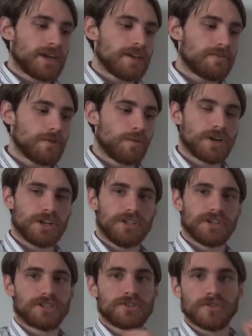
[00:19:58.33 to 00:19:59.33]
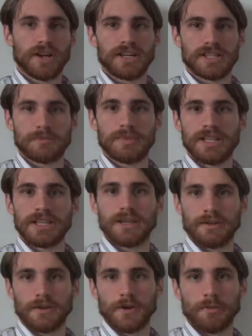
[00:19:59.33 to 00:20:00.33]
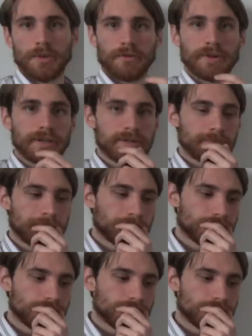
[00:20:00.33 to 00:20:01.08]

if you want to just try to speed kill your opponent.